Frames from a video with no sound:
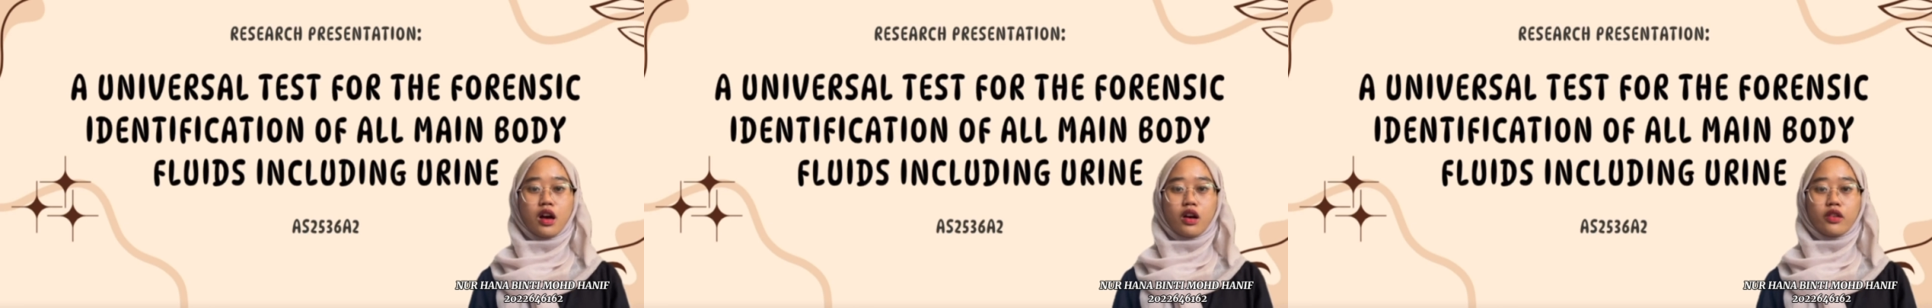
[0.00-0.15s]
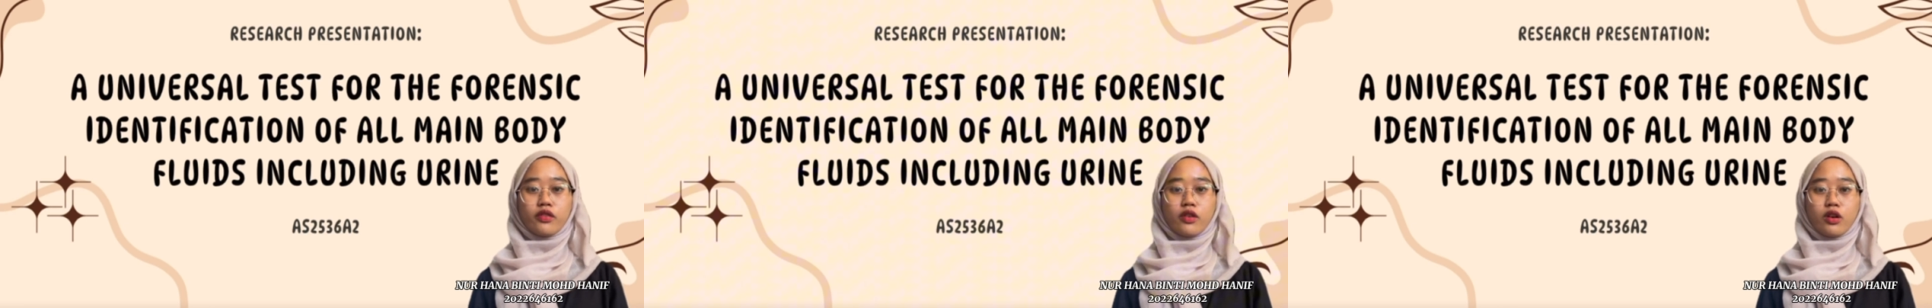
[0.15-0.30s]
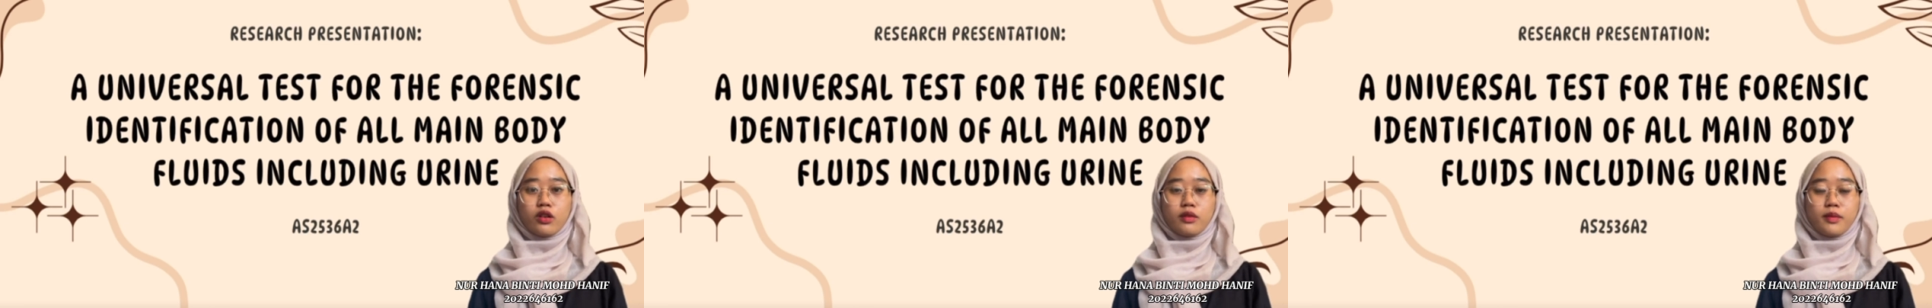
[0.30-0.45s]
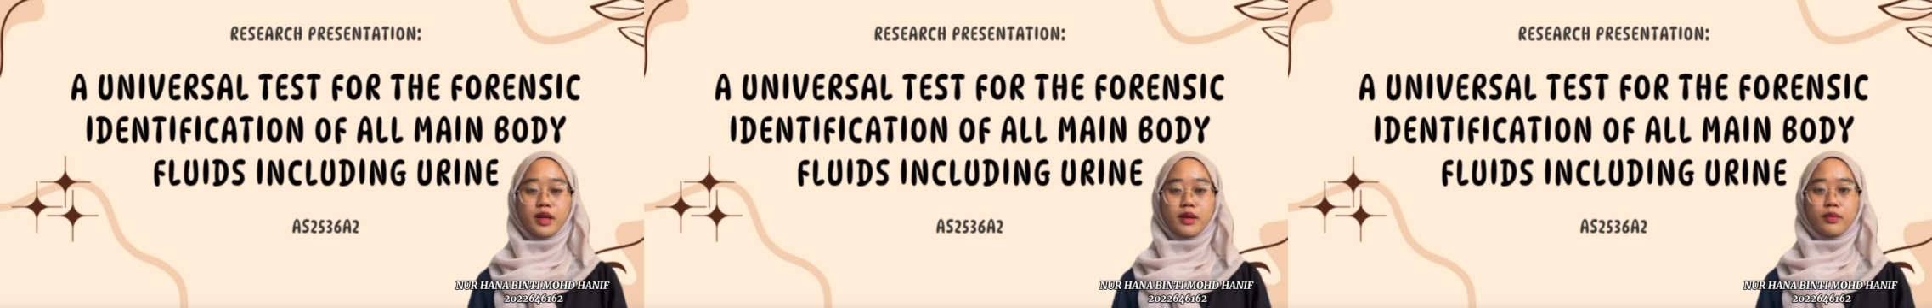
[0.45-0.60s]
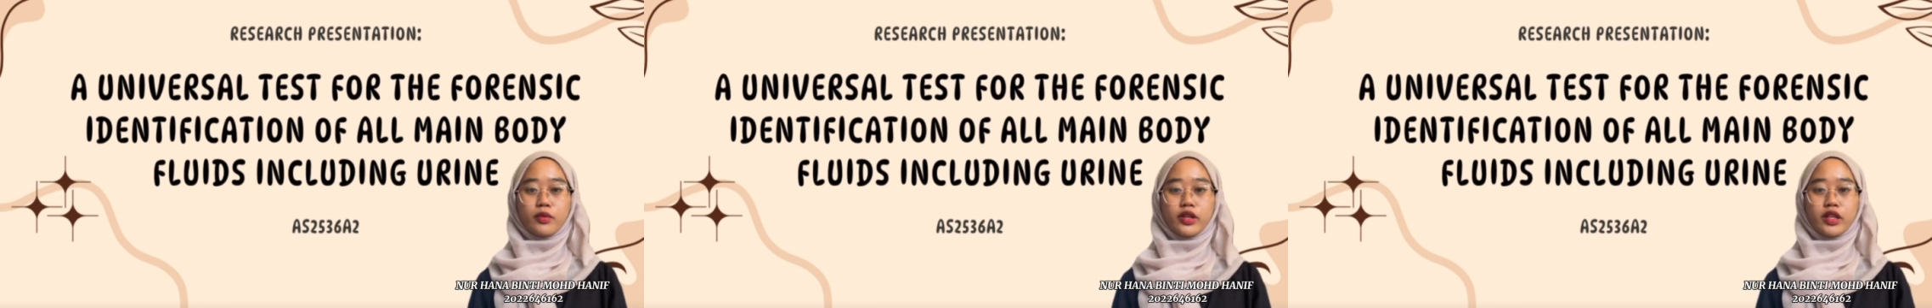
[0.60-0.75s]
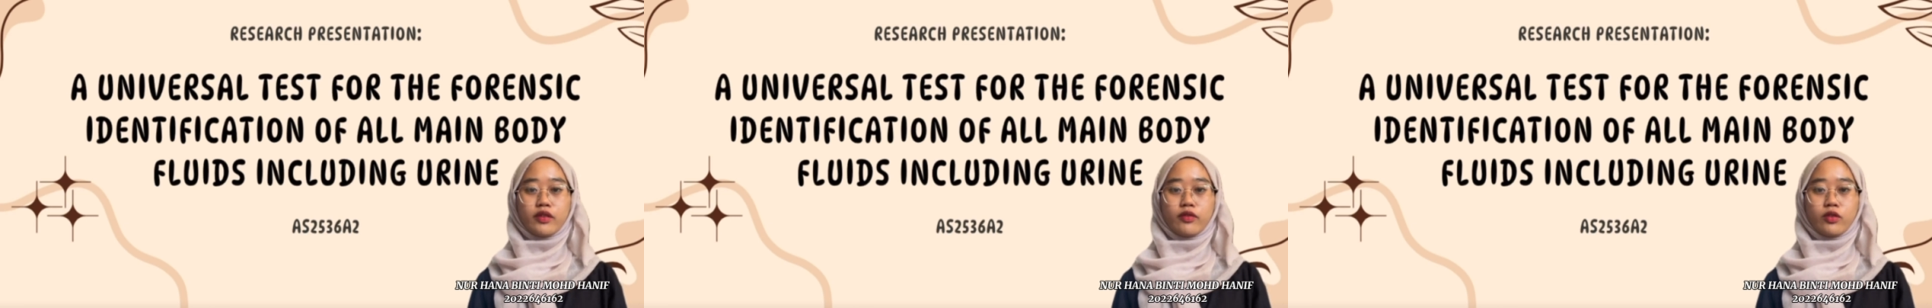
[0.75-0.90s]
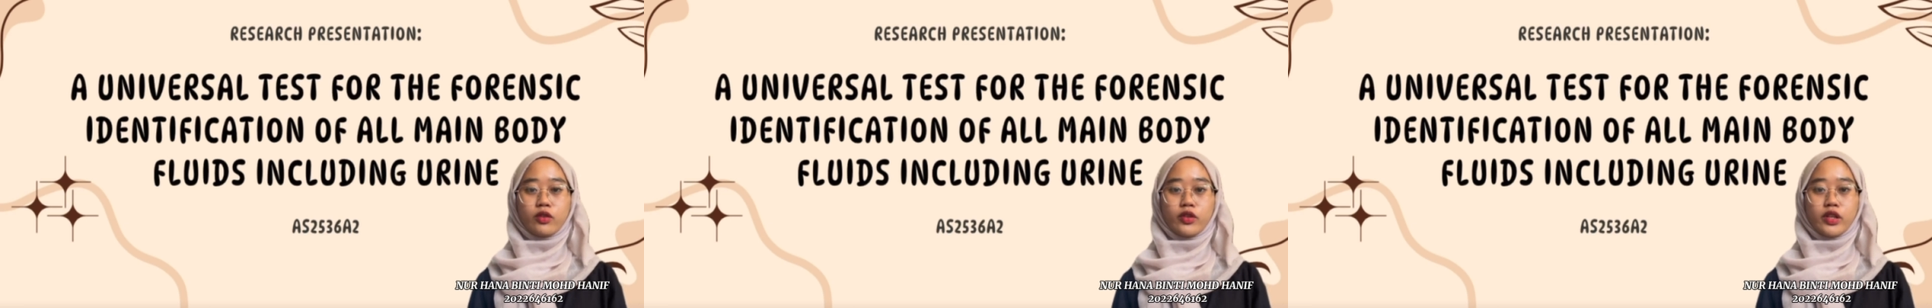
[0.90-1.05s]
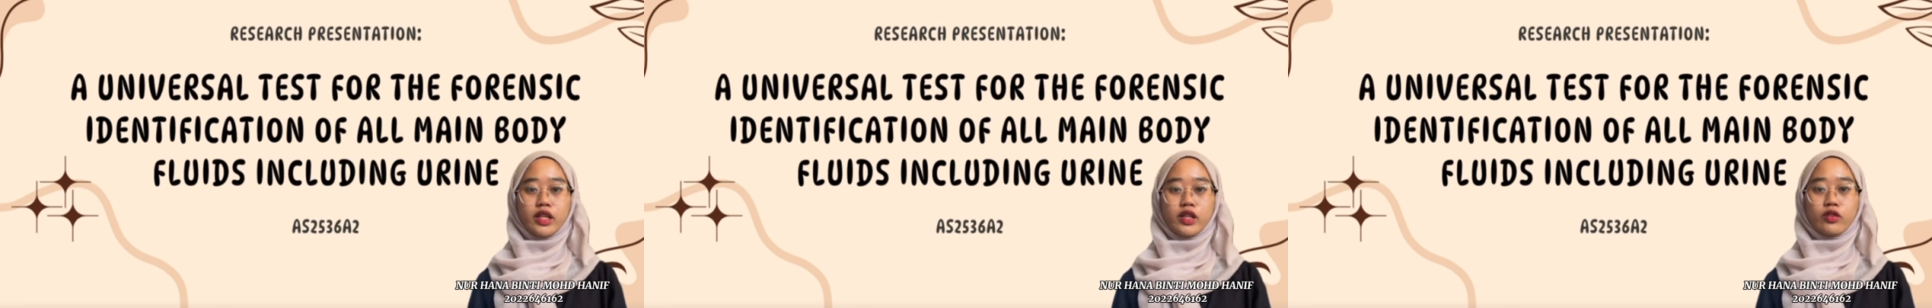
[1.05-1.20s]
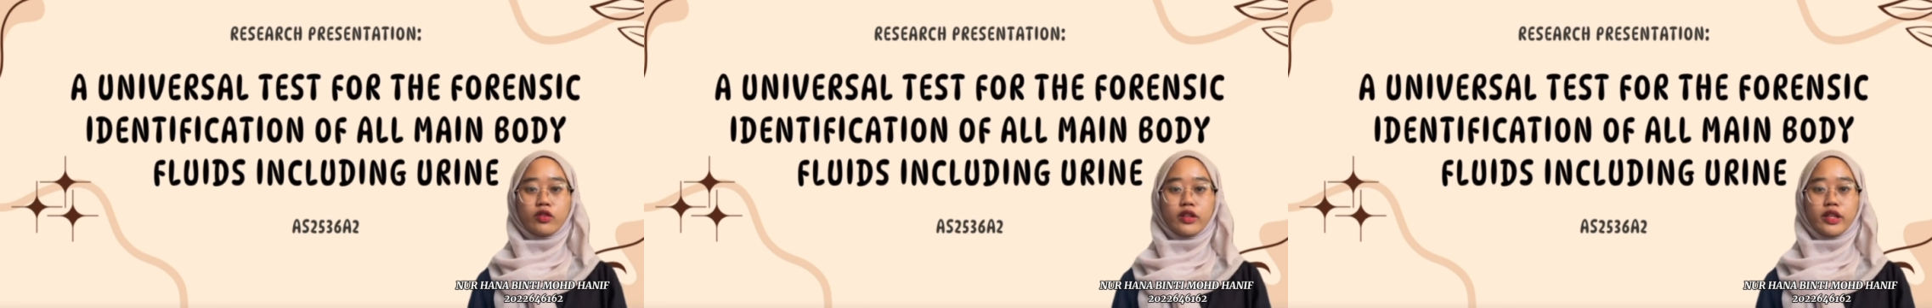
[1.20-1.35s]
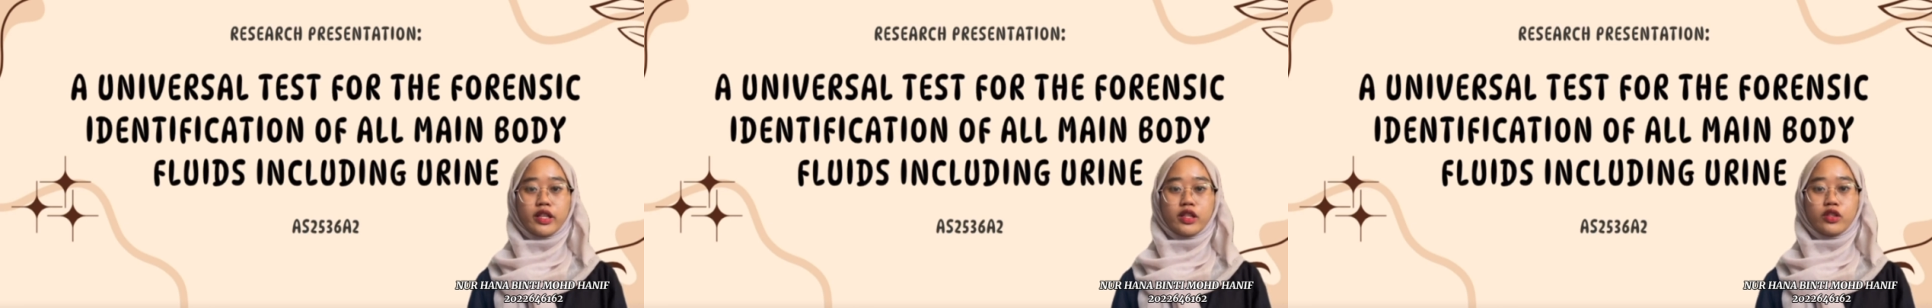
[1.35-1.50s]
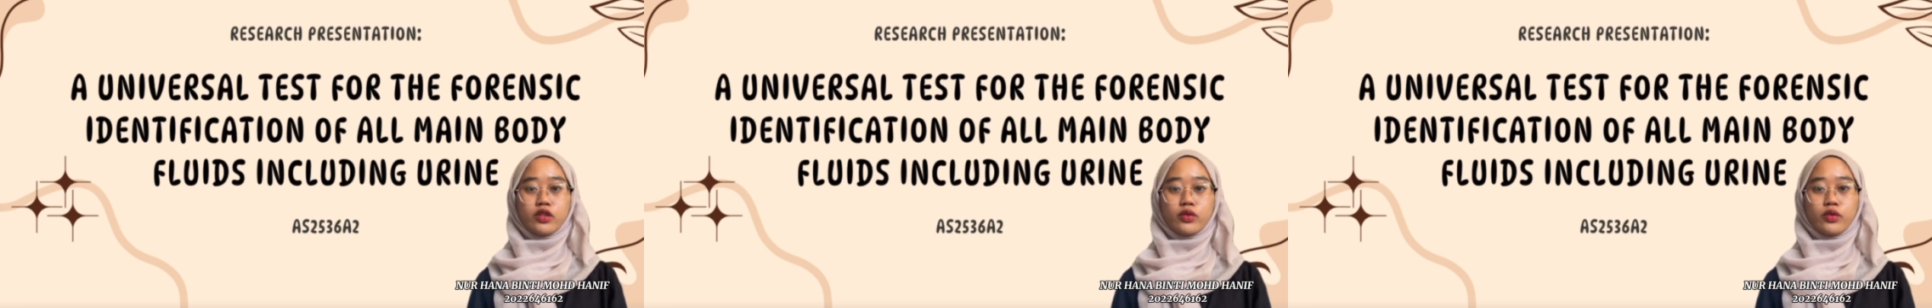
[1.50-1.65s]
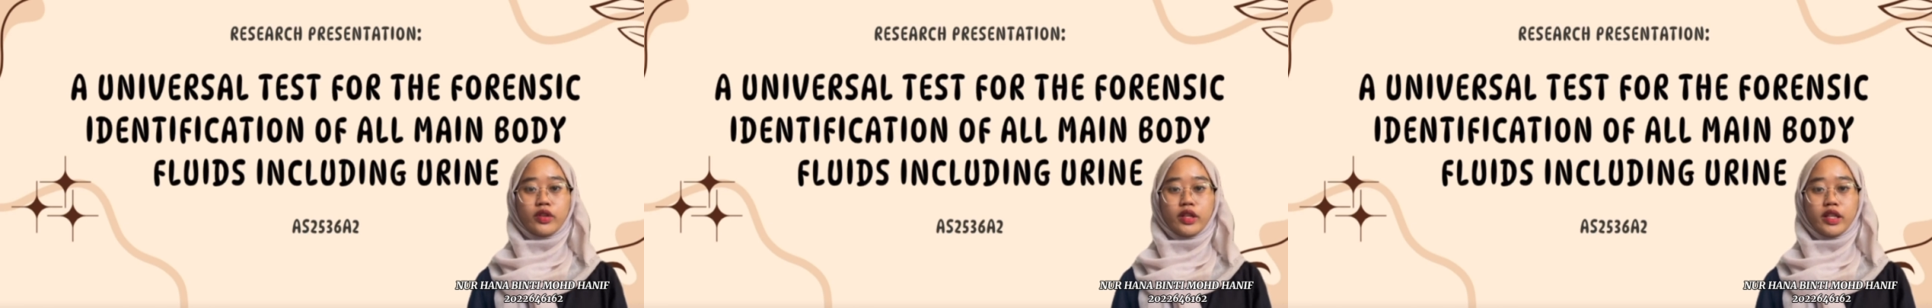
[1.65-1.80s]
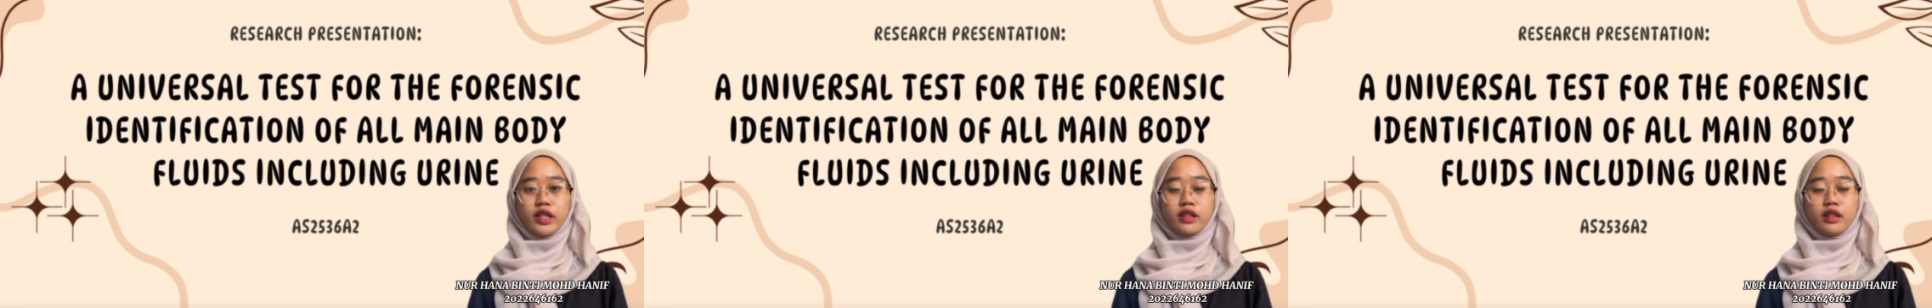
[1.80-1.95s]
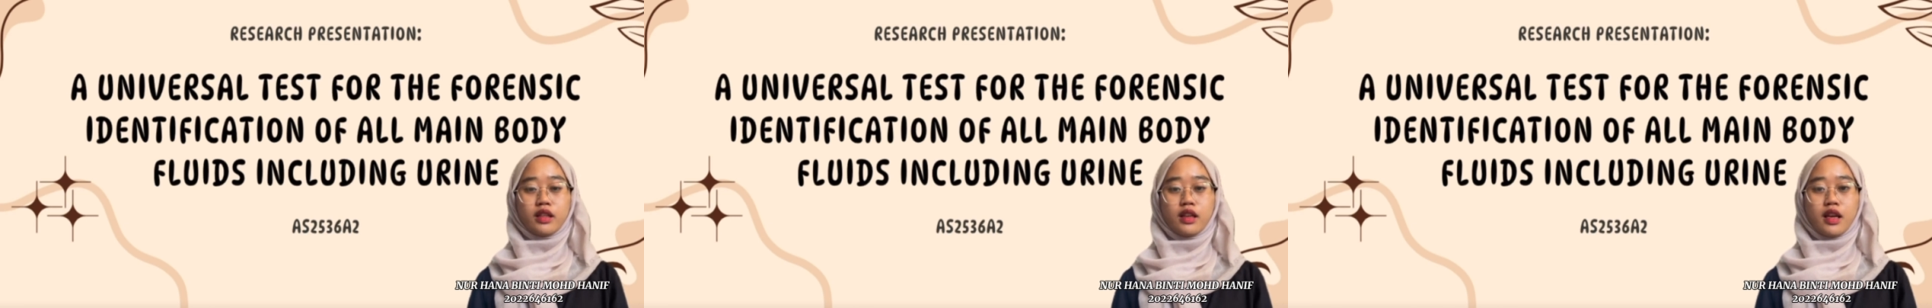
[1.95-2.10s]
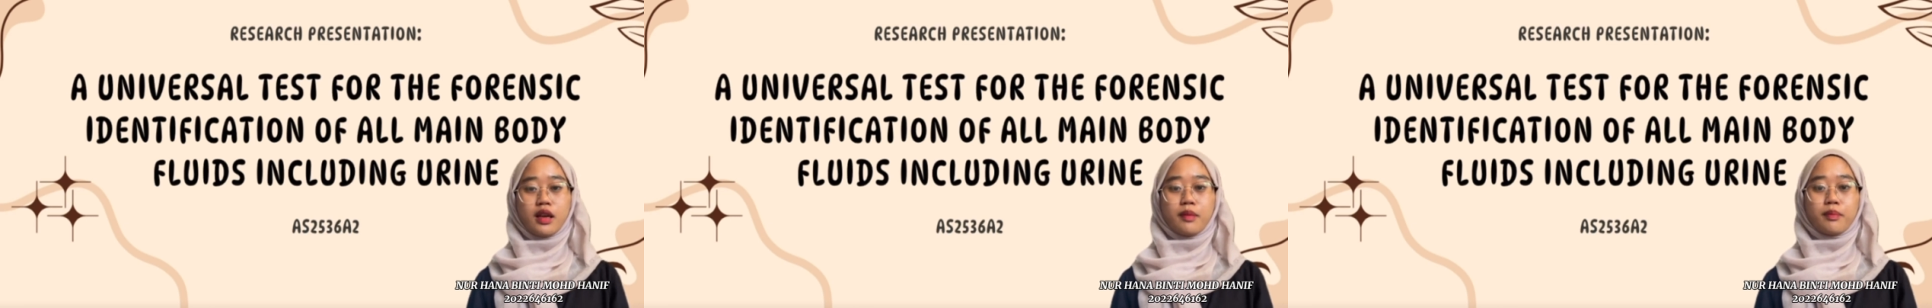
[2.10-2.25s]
of all main body fluid including urine.